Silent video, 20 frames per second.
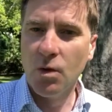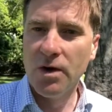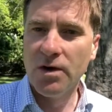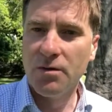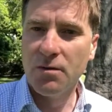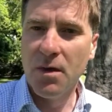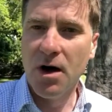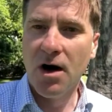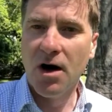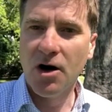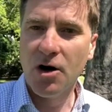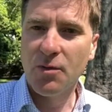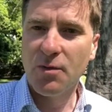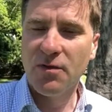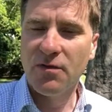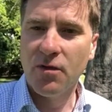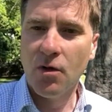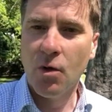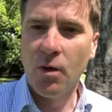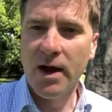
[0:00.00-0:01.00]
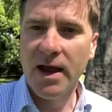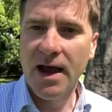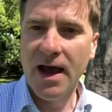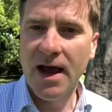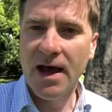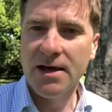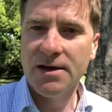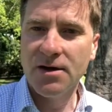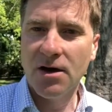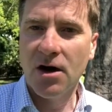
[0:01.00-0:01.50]
with Mark before we
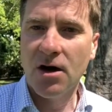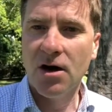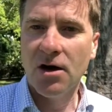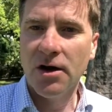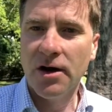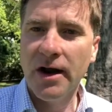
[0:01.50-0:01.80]
head on